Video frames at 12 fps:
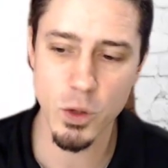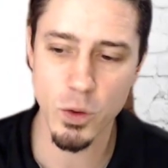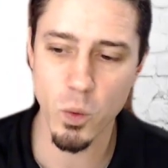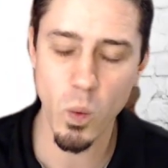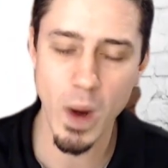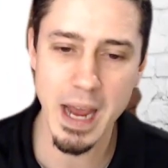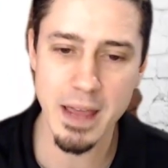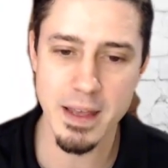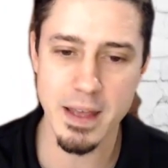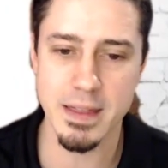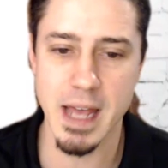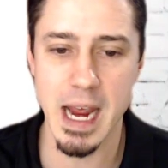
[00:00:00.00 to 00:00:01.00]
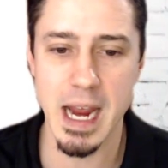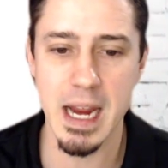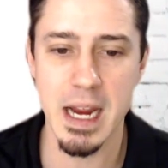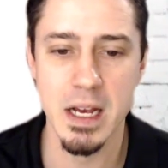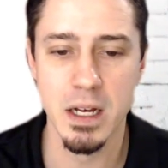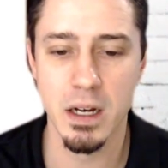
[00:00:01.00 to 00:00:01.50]
And so the way that
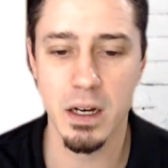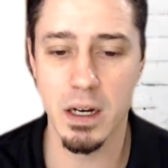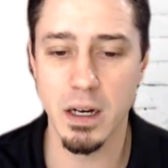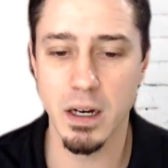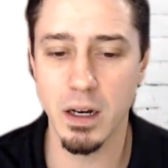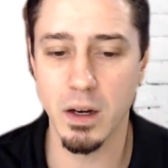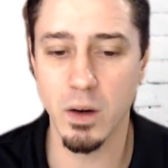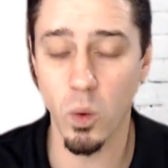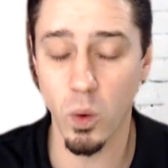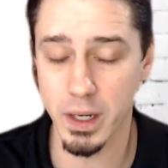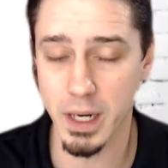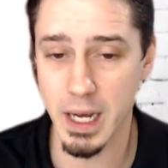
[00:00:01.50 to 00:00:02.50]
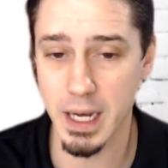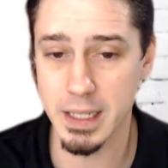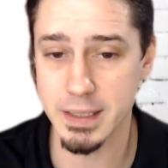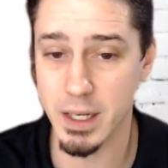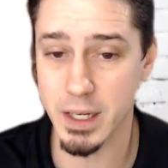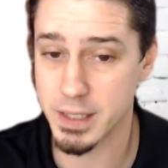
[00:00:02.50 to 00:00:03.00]
they
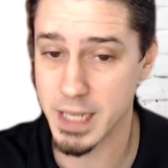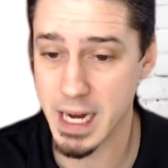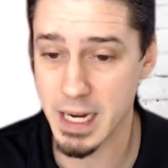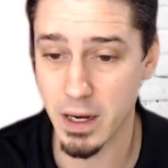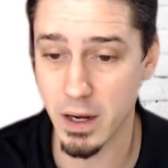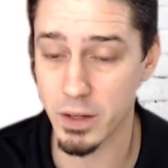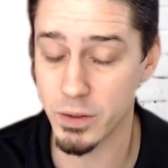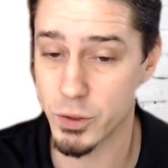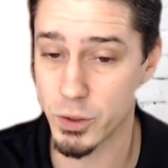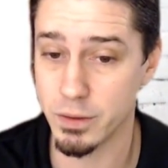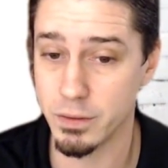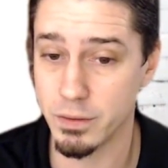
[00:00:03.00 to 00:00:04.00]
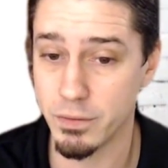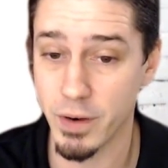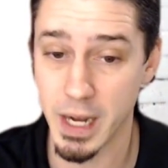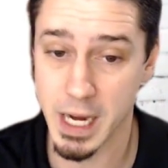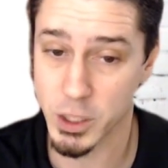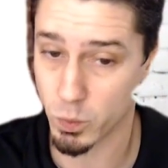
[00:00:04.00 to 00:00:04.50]
organize their data on certain
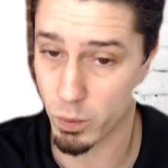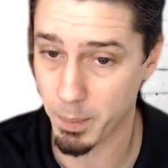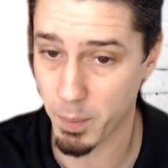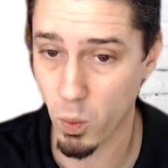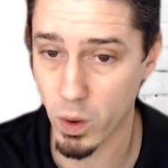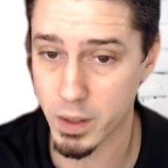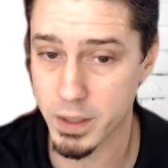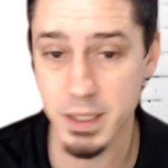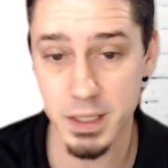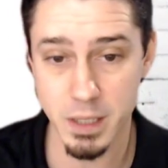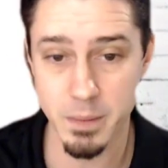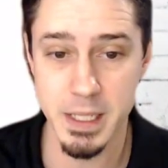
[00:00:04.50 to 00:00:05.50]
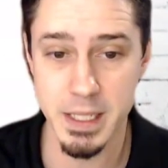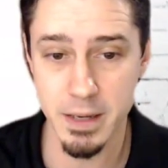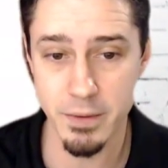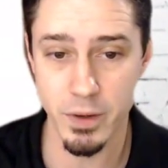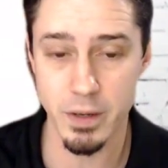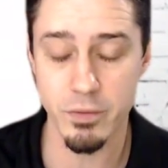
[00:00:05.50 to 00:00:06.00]
financial reports is going to be
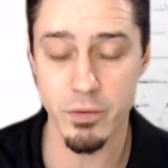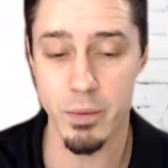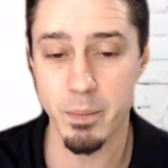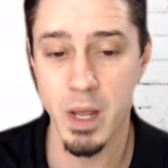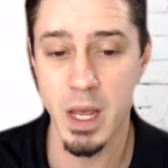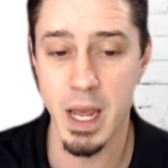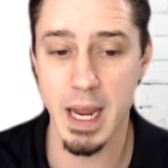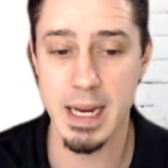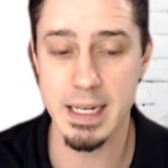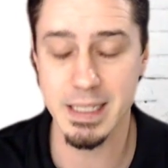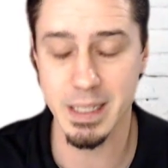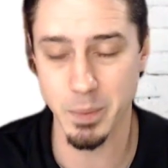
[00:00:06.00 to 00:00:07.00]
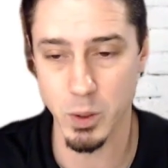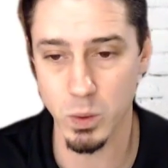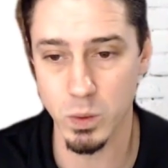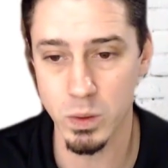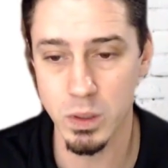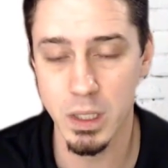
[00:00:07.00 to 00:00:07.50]
different from a
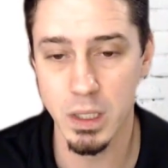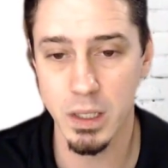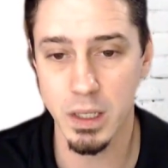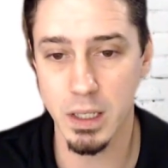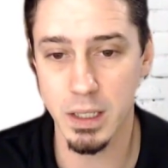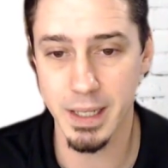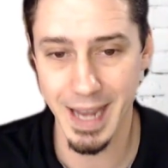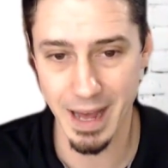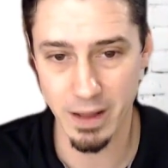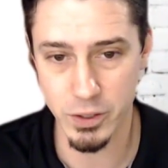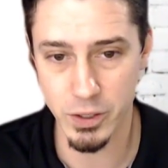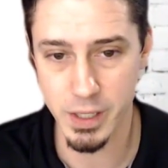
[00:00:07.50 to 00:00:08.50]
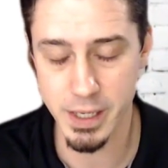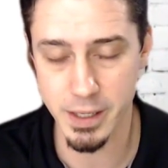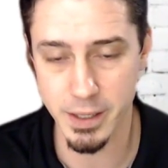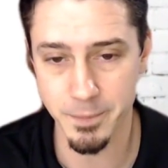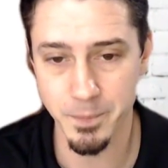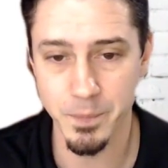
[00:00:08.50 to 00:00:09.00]
typical calendar
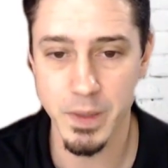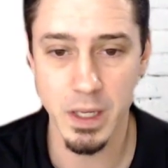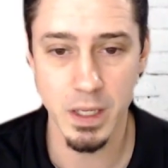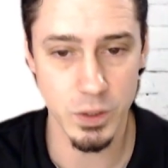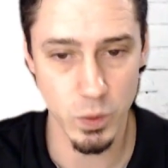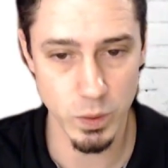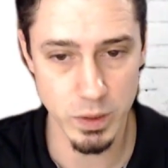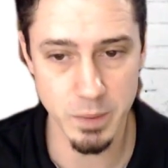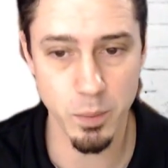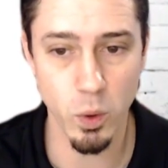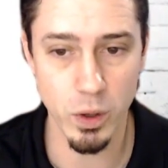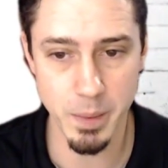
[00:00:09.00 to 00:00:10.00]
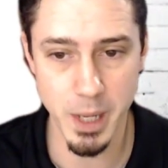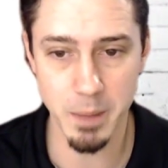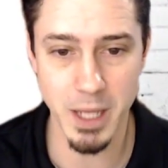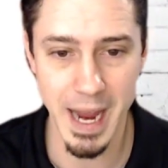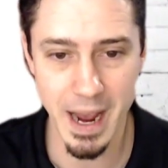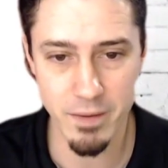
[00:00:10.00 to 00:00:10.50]
year. And so it's important to
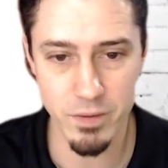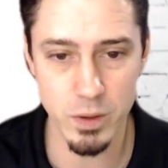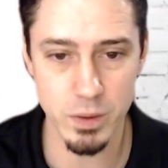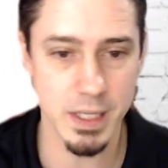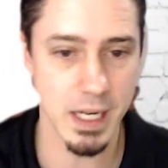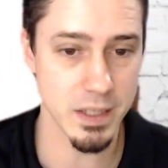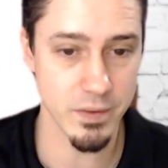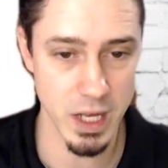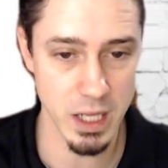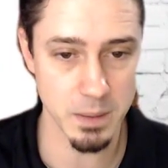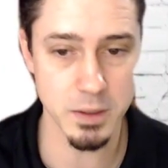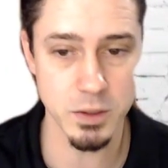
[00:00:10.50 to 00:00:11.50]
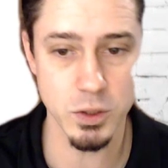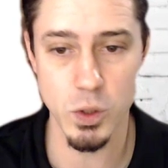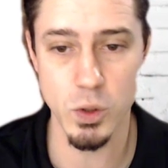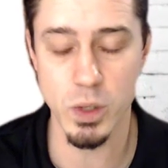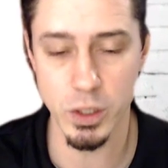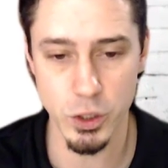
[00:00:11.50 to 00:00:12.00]
be able to have those dates available so
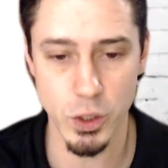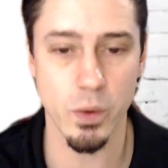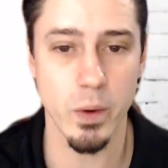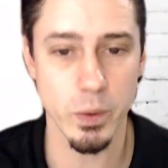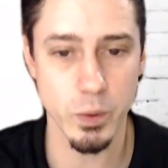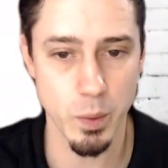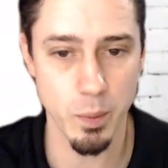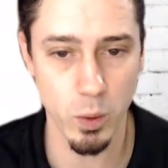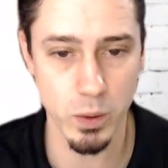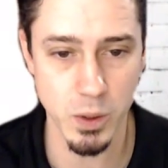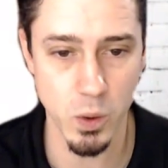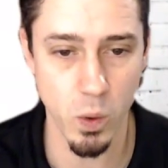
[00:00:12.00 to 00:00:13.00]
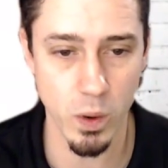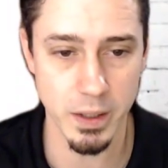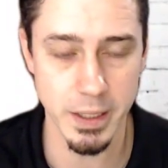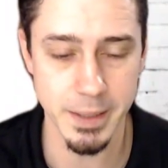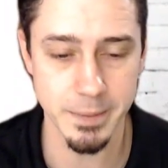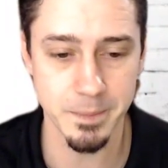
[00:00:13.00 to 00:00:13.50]
you can show those reports
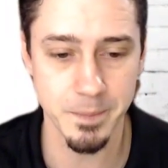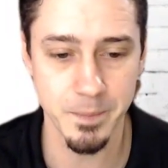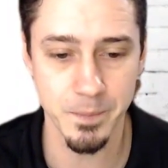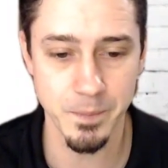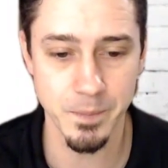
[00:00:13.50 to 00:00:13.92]
accordingly.